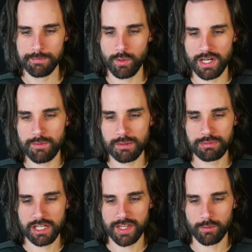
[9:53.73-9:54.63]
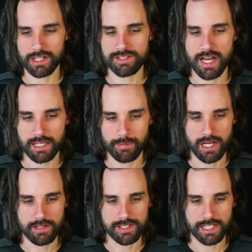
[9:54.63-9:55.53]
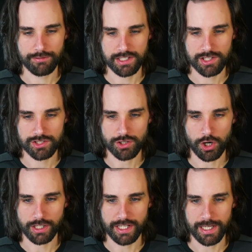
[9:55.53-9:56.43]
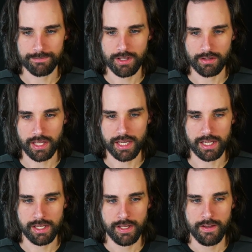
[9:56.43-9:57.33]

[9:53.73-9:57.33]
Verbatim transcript: But another big player that I want to talk about is definitely StarkNet, okay?